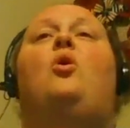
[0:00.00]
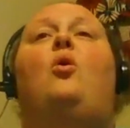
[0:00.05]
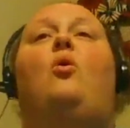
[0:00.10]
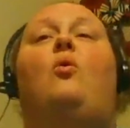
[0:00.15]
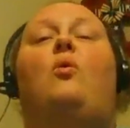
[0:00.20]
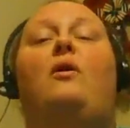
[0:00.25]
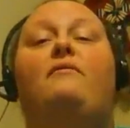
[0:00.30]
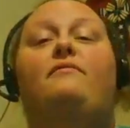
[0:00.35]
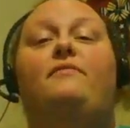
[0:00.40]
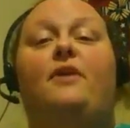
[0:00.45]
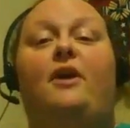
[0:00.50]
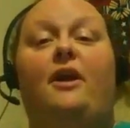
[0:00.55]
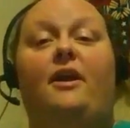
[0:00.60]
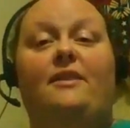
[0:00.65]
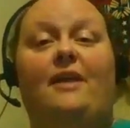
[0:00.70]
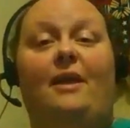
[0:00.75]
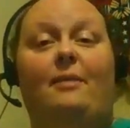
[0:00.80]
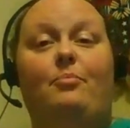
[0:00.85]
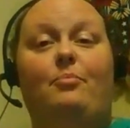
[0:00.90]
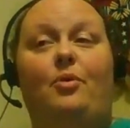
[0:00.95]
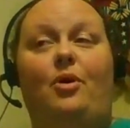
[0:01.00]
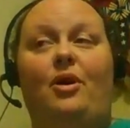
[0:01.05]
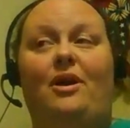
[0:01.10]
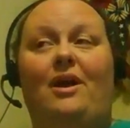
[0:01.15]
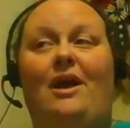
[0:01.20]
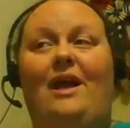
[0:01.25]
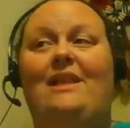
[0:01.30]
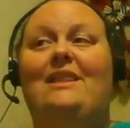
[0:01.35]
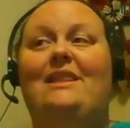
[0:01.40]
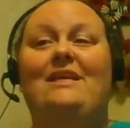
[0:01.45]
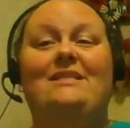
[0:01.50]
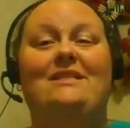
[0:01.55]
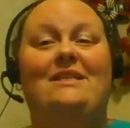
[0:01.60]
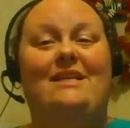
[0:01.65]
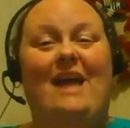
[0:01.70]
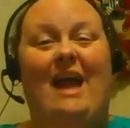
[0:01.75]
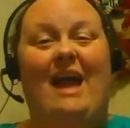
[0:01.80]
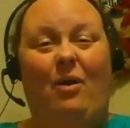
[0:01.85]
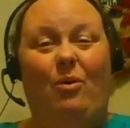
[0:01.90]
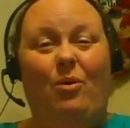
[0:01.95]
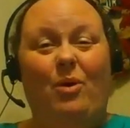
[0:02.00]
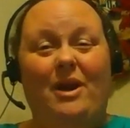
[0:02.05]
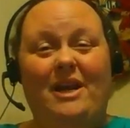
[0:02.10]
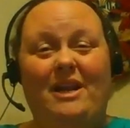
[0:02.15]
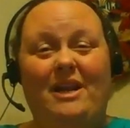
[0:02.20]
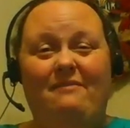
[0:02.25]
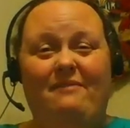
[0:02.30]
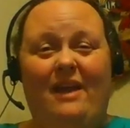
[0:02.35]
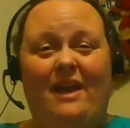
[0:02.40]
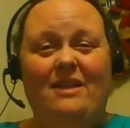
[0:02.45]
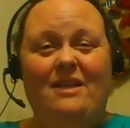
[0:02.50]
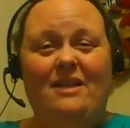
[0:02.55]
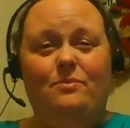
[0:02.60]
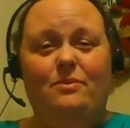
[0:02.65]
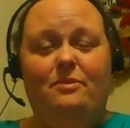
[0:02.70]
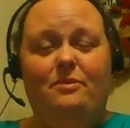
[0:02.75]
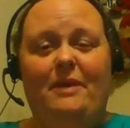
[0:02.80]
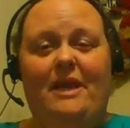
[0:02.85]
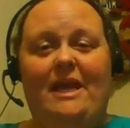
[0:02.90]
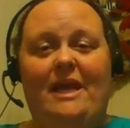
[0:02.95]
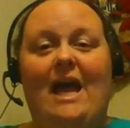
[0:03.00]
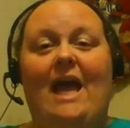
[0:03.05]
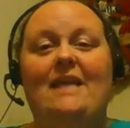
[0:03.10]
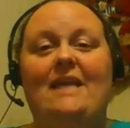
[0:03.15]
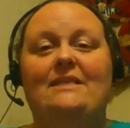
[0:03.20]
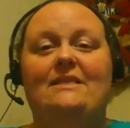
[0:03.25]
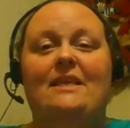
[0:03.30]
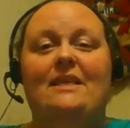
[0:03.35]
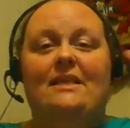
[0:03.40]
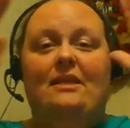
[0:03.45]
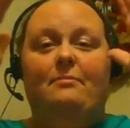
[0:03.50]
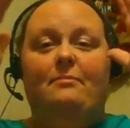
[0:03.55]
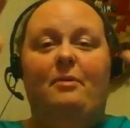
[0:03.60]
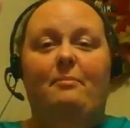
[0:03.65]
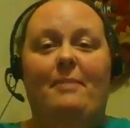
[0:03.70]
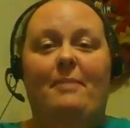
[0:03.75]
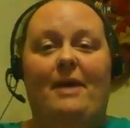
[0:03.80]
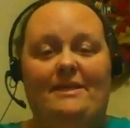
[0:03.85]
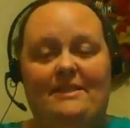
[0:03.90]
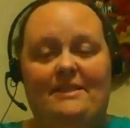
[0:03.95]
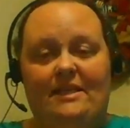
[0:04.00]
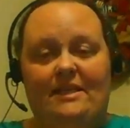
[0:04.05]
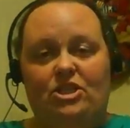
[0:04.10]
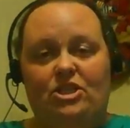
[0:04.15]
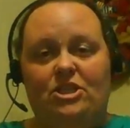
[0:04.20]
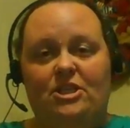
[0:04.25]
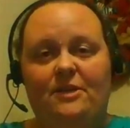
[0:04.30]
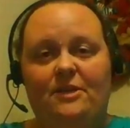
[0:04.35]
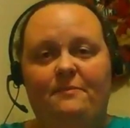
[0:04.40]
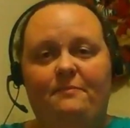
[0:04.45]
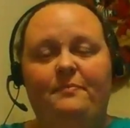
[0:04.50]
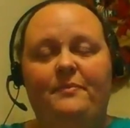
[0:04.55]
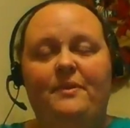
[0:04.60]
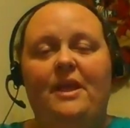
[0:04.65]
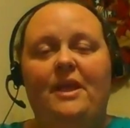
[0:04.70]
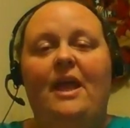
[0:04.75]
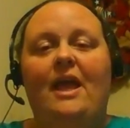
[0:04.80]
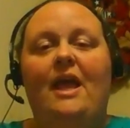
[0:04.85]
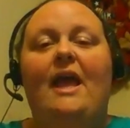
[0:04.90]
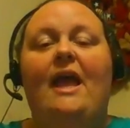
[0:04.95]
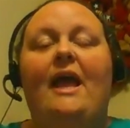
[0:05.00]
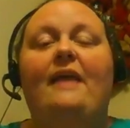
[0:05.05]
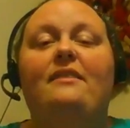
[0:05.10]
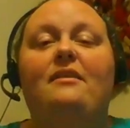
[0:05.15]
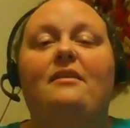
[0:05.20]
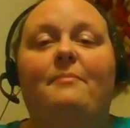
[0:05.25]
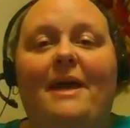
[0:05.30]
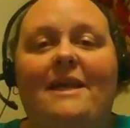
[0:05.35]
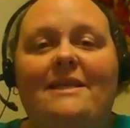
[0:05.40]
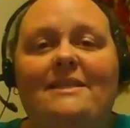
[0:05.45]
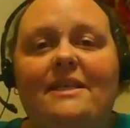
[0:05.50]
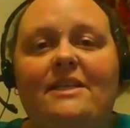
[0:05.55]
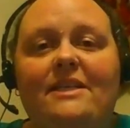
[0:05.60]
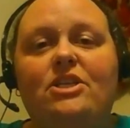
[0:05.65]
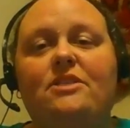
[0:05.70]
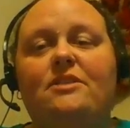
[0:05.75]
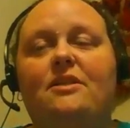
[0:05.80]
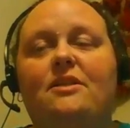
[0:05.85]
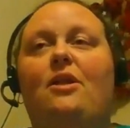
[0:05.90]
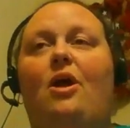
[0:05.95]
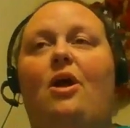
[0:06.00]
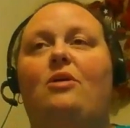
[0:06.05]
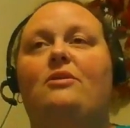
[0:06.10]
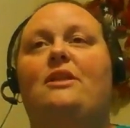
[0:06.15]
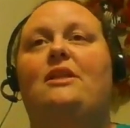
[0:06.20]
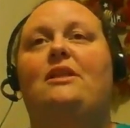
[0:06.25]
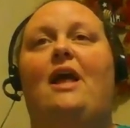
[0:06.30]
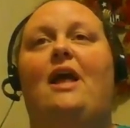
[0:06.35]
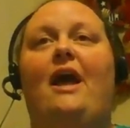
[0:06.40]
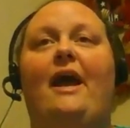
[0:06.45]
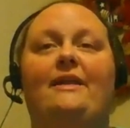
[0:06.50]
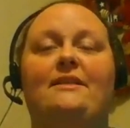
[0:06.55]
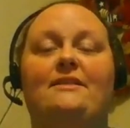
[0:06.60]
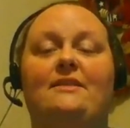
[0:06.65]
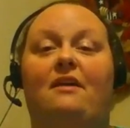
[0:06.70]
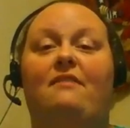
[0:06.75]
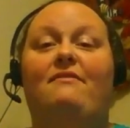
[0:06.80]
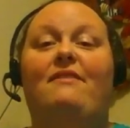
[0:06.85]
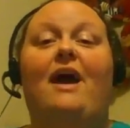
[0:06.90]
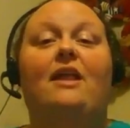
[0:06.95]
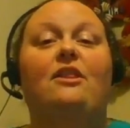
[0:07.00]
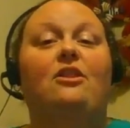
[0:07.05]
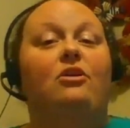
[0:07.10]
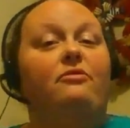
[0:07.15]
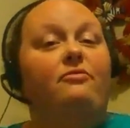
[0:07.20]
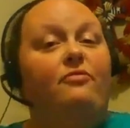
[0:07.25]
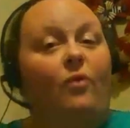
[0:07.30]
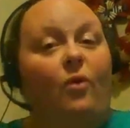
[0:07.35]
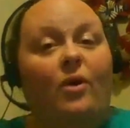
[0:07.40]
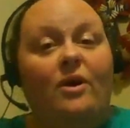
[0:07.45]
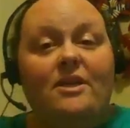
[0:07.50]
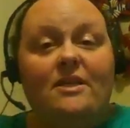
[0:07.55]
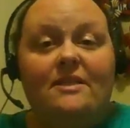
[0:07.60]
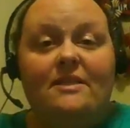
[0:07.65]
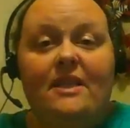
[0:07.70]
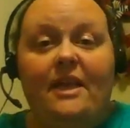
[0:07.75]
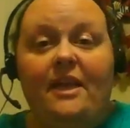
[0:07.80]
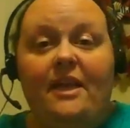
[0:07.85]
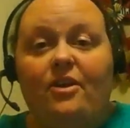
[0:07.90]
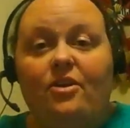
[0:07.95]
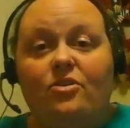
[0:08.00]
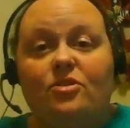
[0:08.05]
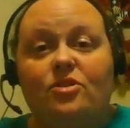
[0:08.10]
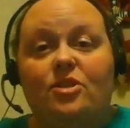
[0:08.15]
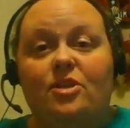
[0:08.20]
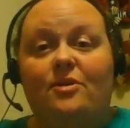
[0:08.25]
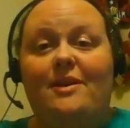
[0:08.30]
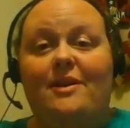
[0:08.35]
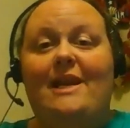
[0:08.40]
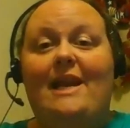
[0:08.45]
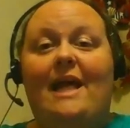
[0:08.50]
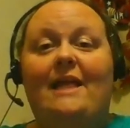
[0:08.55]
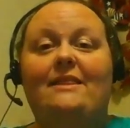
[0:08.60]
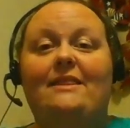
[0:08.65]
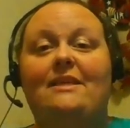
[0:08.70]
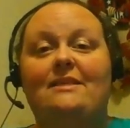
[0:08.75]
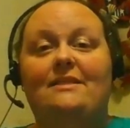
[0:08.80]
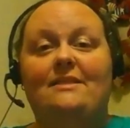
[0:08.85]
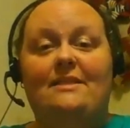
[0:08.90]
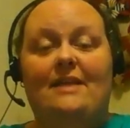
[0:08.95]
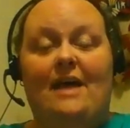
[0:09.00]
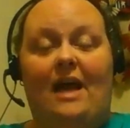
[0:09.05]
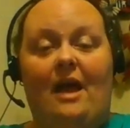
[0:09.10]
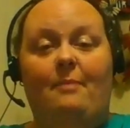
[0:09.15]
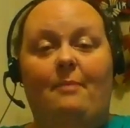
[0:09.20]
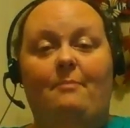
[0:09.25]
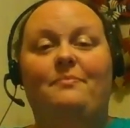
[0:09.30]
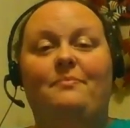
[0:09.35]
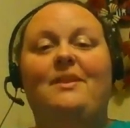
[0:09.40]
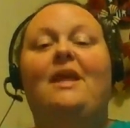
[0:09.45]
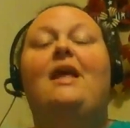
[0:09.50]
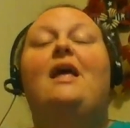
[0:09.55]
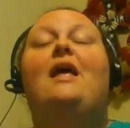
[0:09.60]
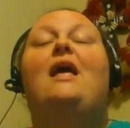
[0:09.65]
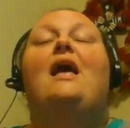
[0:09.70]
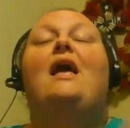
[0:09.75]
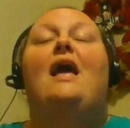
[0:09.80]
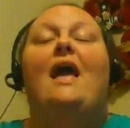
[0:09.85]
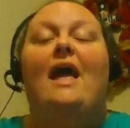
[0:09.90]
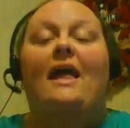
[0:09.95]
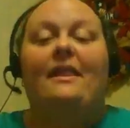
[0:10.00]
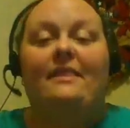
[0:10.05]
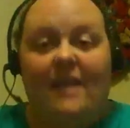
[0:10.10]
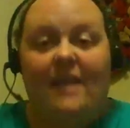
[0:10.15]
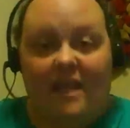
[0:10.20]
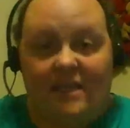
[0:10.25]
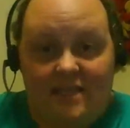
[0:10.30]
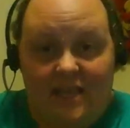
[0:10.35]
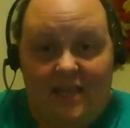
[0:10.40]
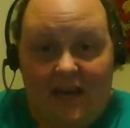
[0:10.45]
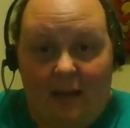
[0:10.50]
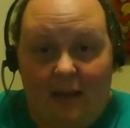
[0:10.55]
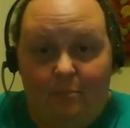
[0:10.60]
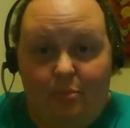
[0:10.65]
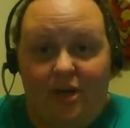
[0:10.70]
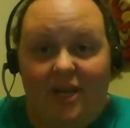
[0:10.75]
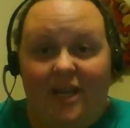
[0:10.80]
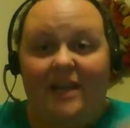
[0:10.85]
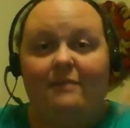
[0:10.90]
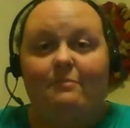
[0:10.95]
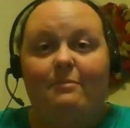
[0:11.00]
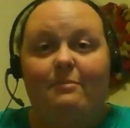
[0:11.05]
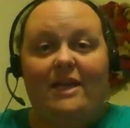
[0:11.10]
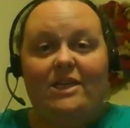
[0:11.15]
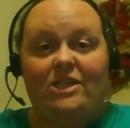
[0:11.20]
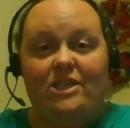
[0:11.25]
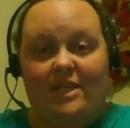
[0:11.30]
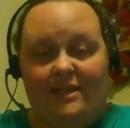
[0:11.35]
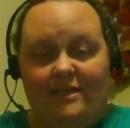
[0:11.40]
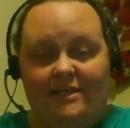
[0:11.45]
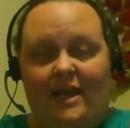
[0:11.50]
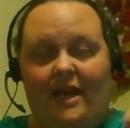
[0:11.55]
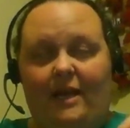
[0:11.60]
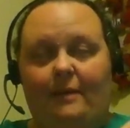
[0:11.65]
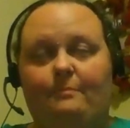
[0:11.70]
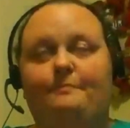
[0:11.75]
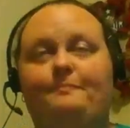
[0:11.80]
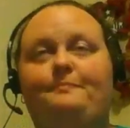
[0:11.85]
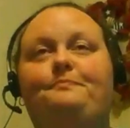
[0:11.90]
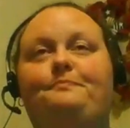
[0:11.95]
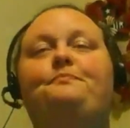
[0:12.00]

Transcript: or if they book at least an hour in advance with me, I send them a message. And the message is along the lines of, I look forward to seeing your student at this time. And I put it in Beijing time.